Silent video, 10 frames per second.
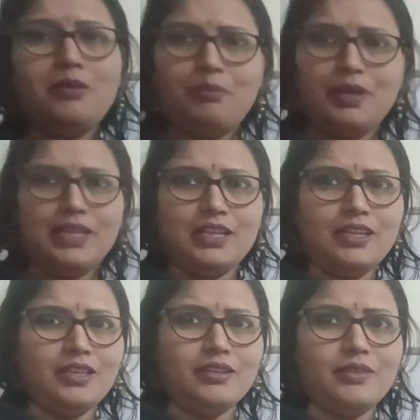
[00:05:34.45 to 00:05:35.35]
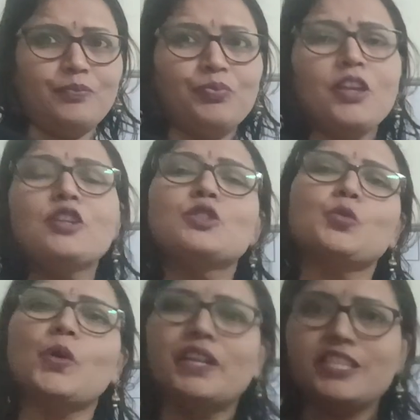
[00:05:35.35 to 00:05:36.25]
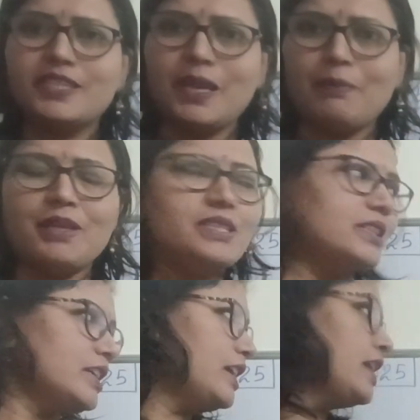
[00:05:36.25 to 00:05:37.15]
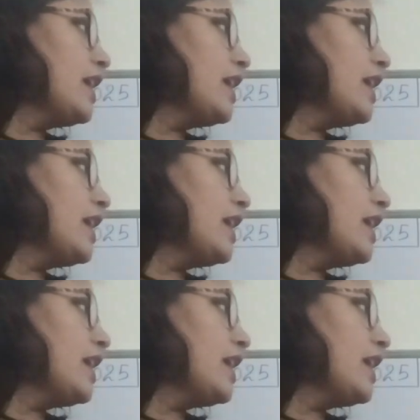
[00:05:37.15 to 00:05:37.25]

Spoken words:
milliliter. So what is capacity?